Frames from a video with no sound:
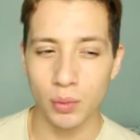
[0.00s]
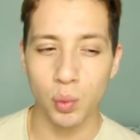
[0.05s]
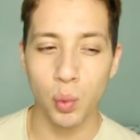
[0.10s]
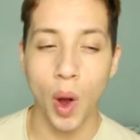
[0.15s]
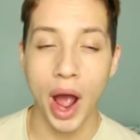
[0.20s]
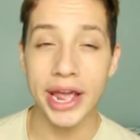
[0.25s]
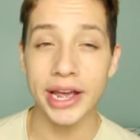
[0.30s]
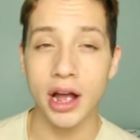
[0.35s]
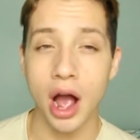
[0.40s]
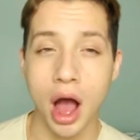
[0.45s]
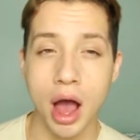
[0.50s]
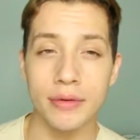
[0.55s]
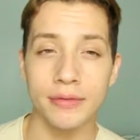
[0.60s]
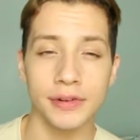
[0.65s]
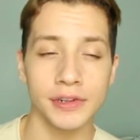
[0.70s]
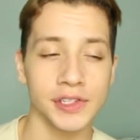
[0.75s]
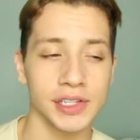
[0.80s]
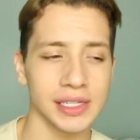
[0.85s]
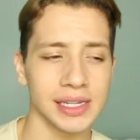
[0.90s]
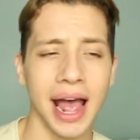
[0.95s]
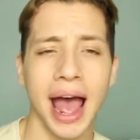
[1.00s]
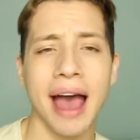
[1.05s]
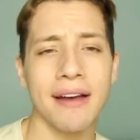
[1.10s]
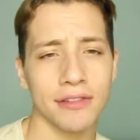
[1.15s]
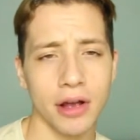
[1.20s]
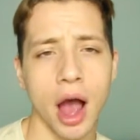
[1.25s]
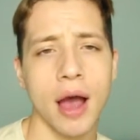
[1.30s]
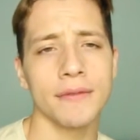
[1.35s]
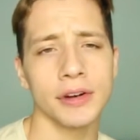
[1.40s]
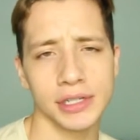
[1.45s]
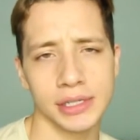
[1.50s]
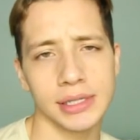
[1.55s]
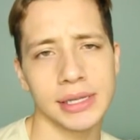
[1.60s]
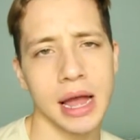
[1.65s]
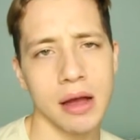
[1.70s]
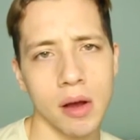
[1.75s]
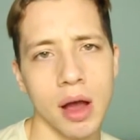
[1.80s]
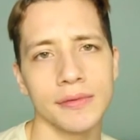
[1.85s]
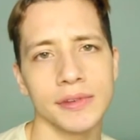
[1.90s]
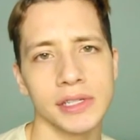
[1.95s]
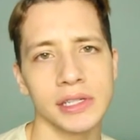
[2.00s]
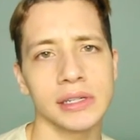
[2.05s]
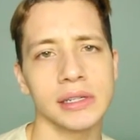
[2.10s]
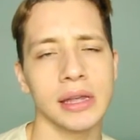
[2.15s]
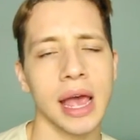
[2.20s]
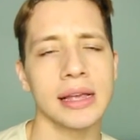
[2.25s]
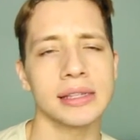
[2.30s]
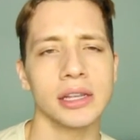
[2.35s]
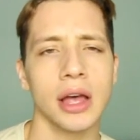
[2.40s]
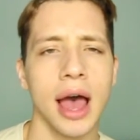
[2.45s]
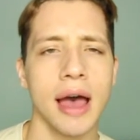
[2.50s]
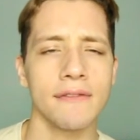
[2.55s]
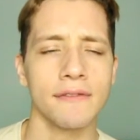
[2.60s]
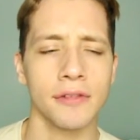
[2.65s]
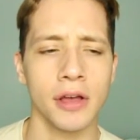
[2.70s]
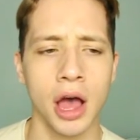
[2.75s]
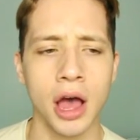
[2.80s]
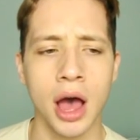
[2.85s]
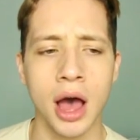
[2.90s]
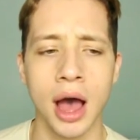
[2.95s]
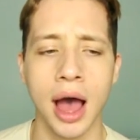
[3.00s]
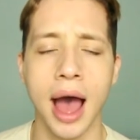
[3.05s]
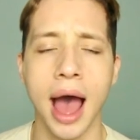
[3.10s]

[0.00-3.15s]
white Converses. I have Converses now, obviously, so I still have uh,